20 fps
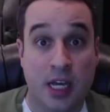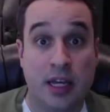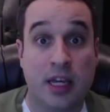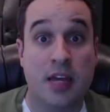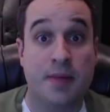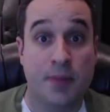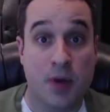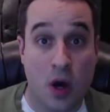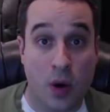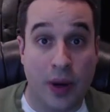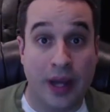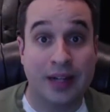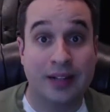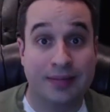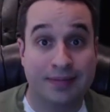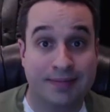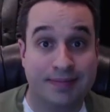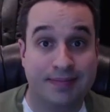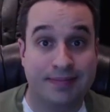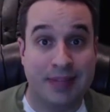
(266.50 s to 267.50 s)
Keep
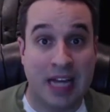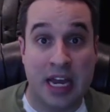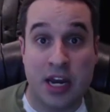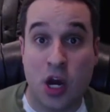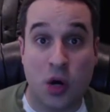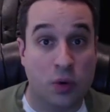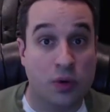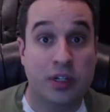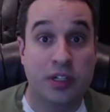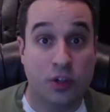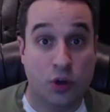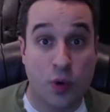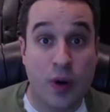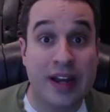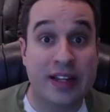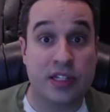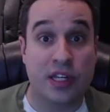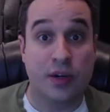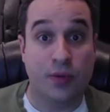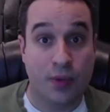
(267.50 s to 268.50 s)
going. I know,
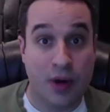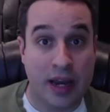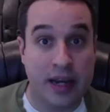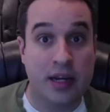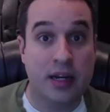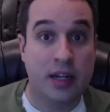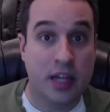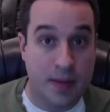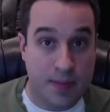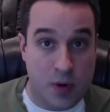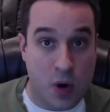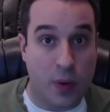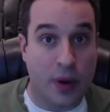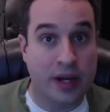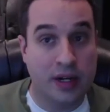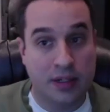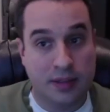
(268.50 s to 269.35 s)
crazy, right? Keep going.